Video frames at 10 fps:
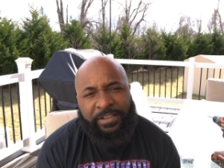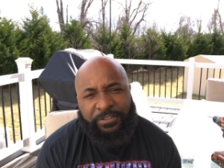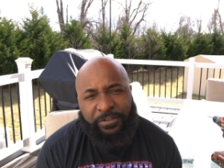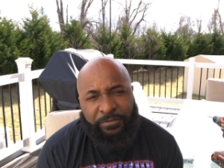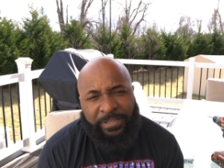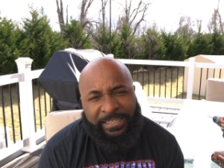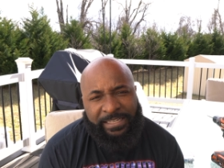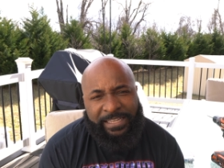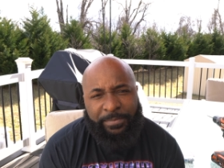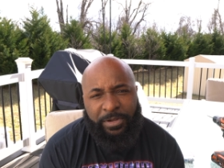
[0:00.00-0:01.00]
So if you like
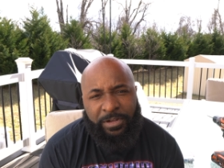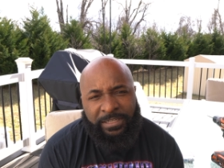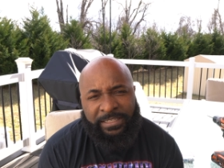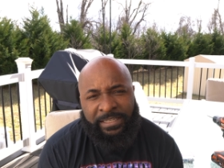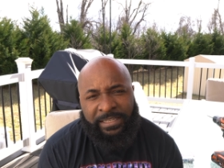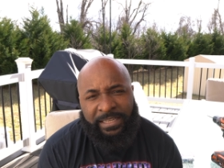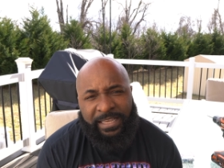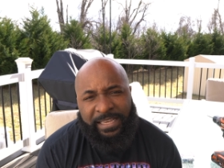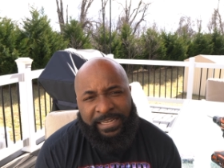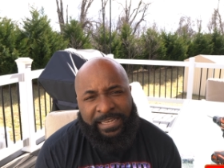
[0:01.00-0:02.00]
that type of content,
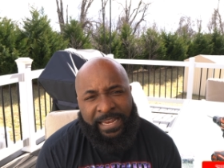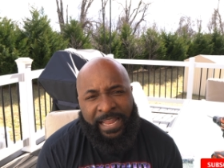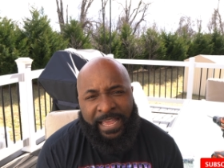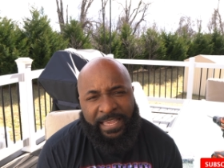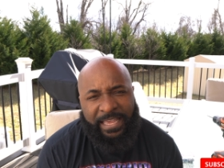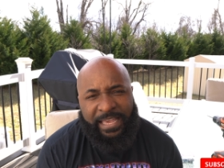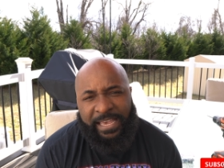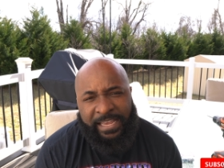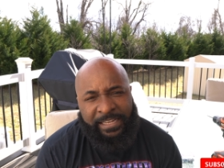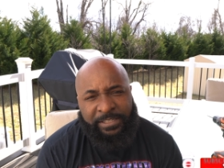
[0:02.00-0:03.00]
hit that like
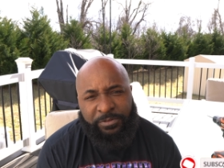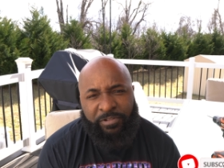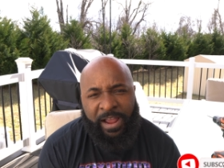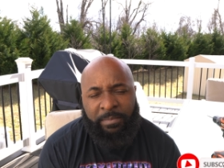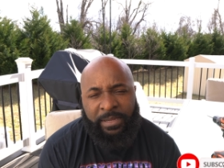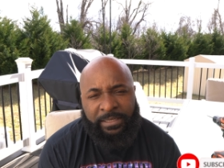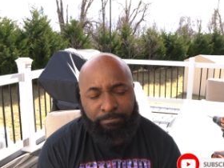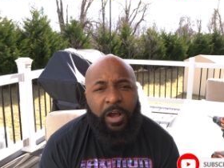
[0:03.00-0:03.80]
and that subscribe button.